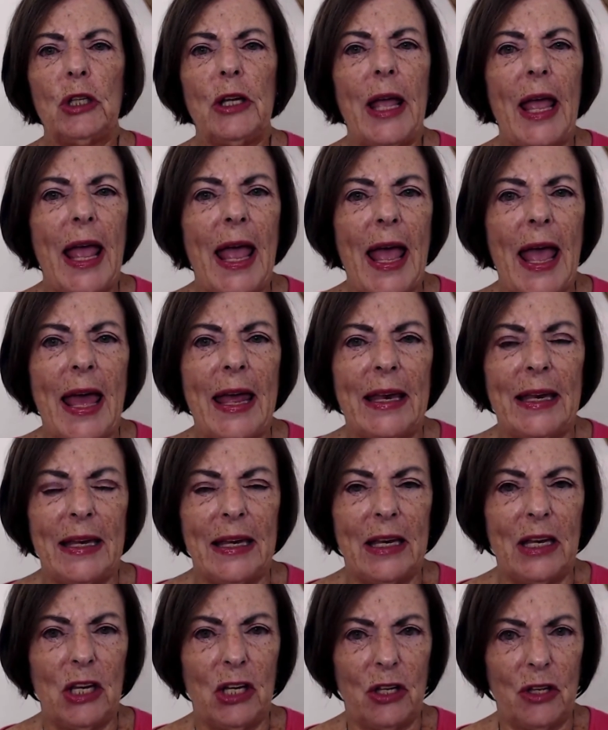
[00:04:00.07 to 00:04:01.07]
at
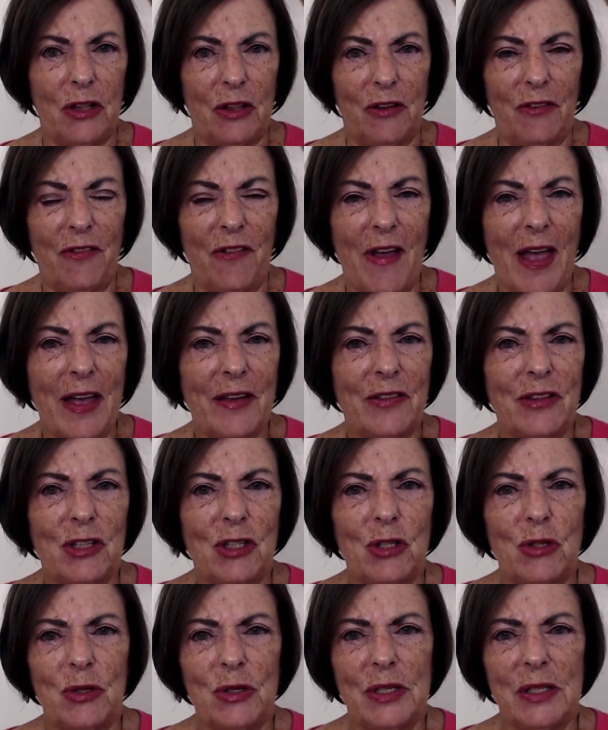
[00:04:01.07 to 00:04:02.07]
the fact that you
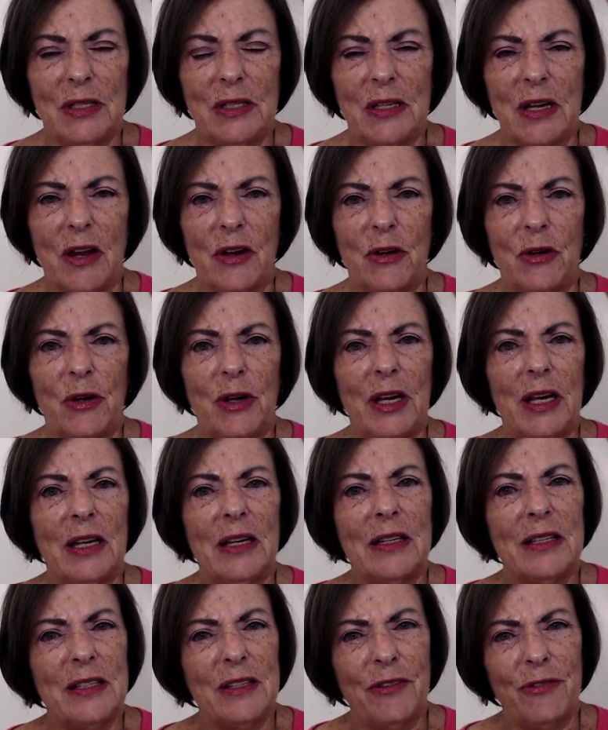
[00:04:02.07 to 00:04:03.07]
stutter in a
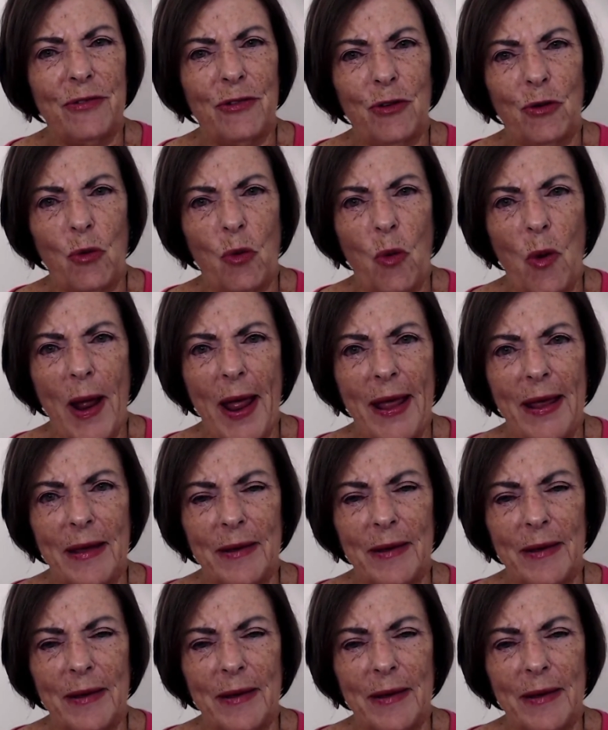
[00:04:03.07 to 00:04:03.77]
different way.